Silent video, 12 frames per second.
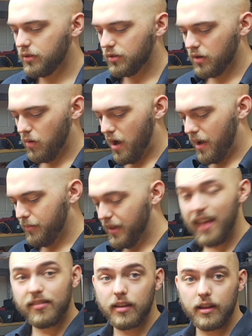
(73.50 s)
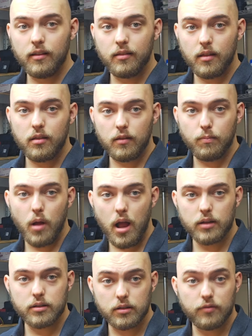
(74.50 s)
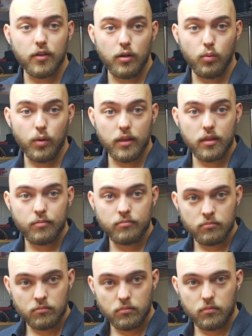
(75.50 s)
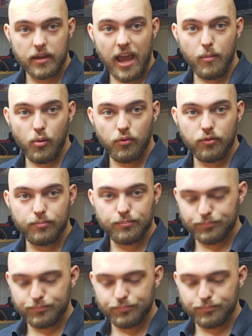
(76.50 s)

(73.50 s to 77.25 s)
So I'm guessing that this box is filled with cables.